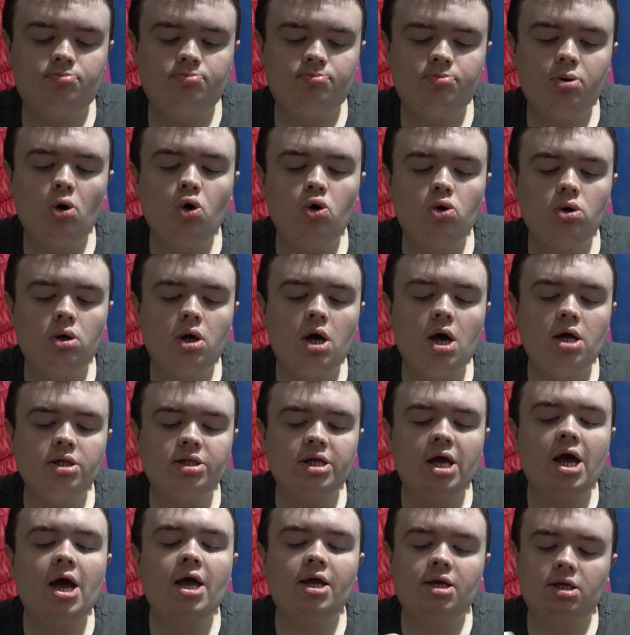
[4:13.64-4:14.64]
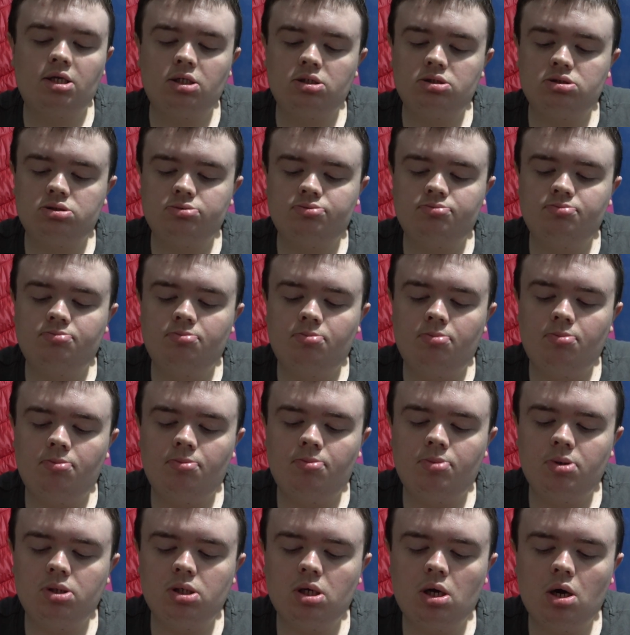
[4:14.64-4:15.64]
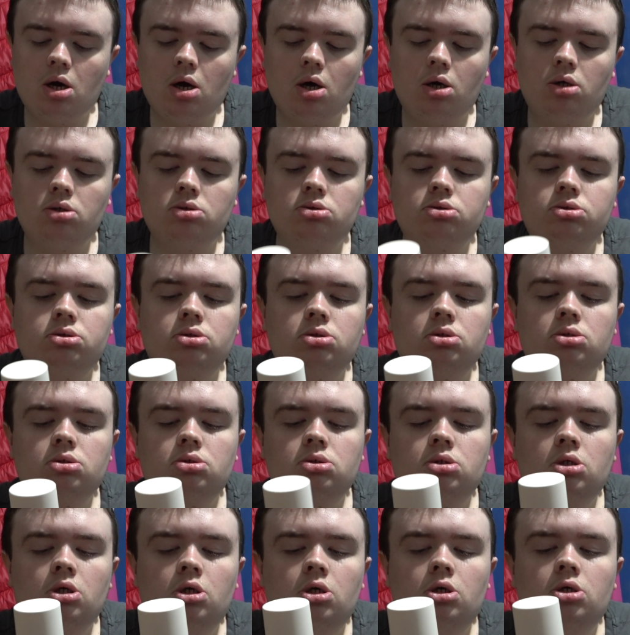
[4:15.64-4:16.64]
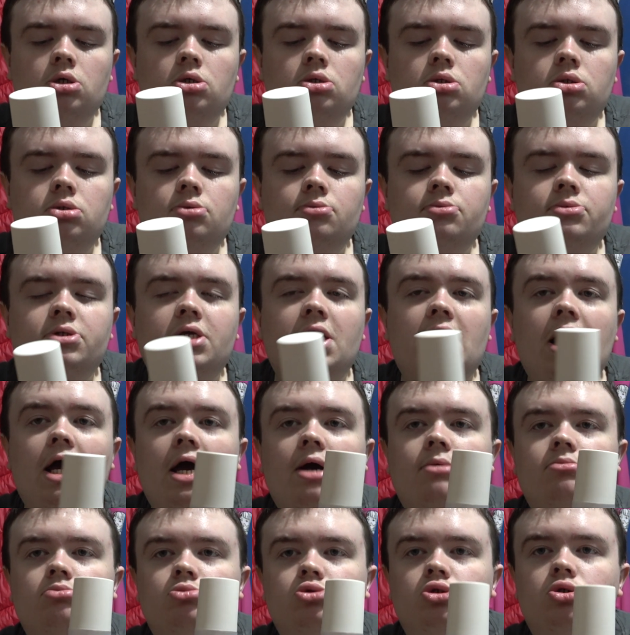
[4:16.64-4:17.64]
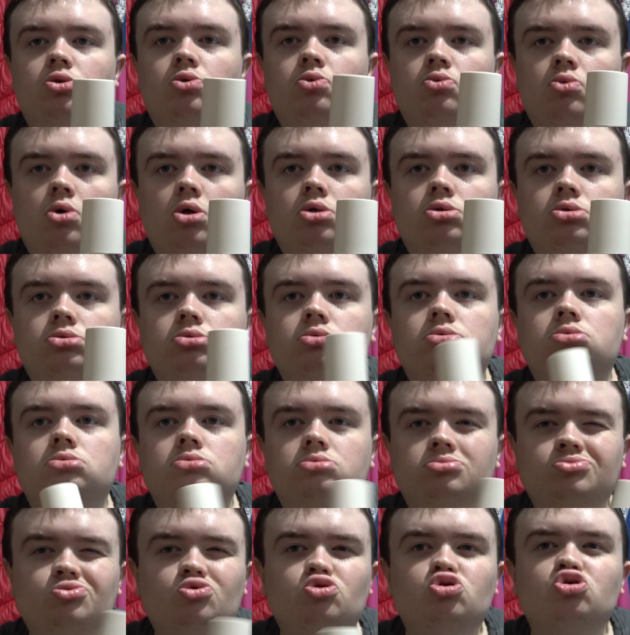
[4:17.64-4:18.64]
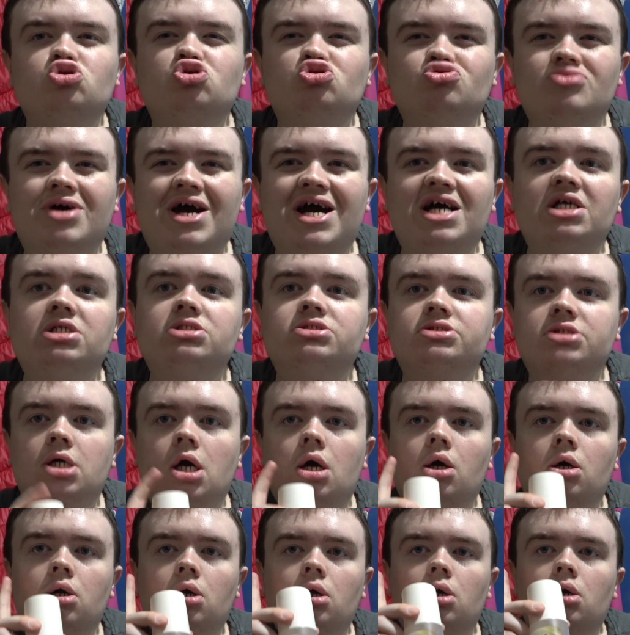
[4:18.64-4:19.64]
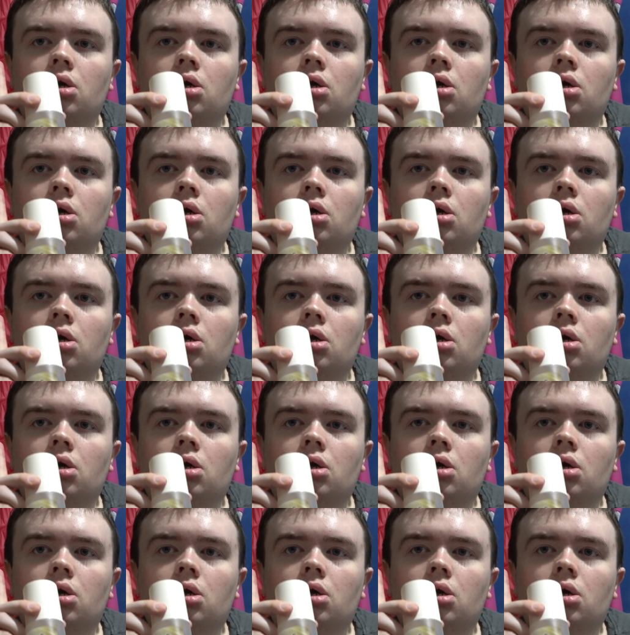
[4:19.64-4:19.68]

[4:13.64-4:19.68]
But an 8 because sometimes you want moisturiser.